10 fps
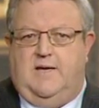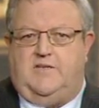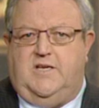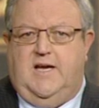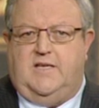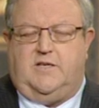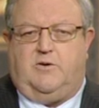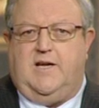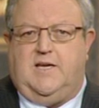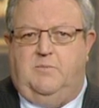she has a
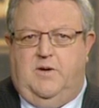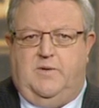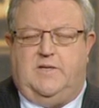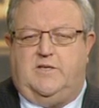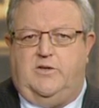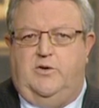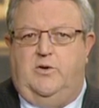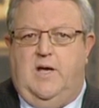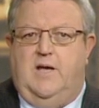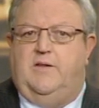great commitment
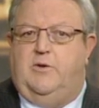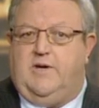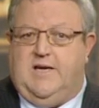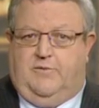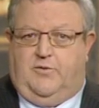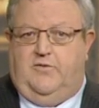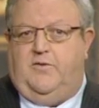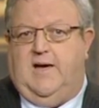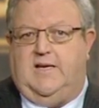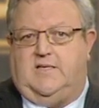to the recovery
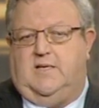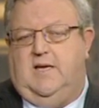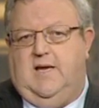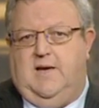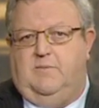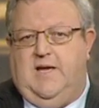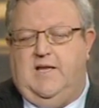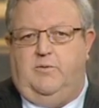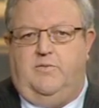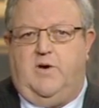phase now
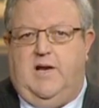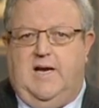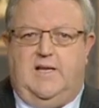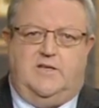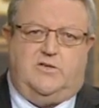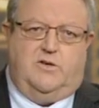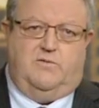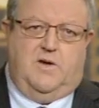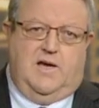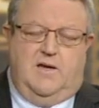that we've got out of that sort
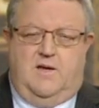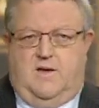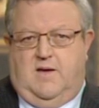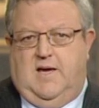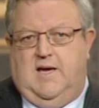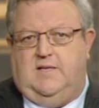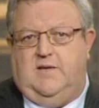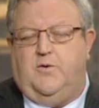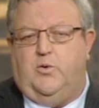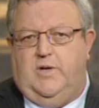of
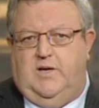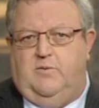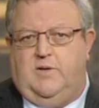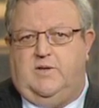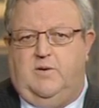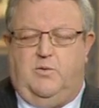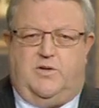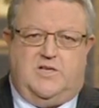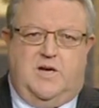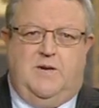difficulty
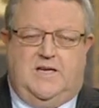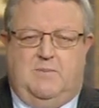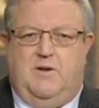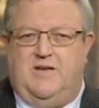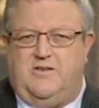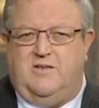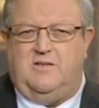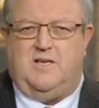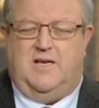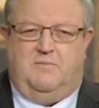with so many
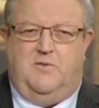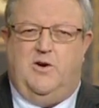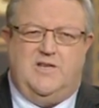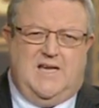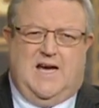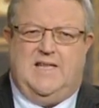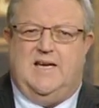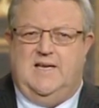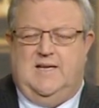demolitions and various other